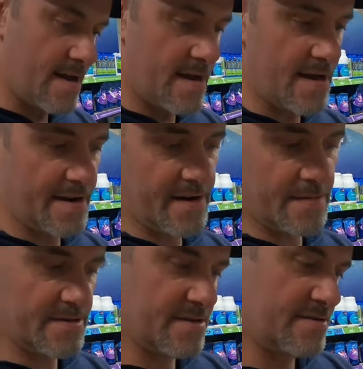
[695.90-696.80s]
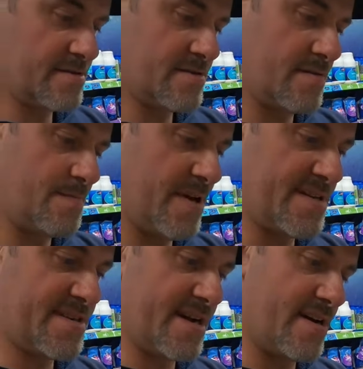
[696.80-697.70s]
and here I'm just using some
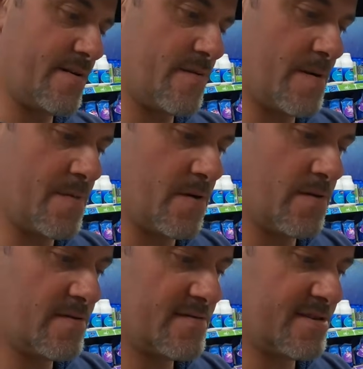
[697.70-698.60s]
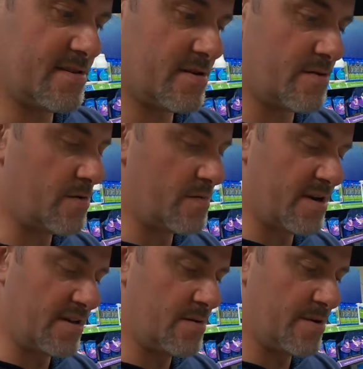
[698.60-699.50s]
Pentair Rainbow silicone
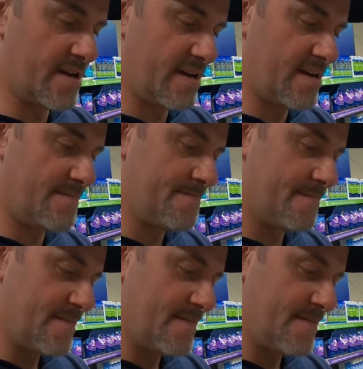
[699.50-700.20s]
O-ring lubricant.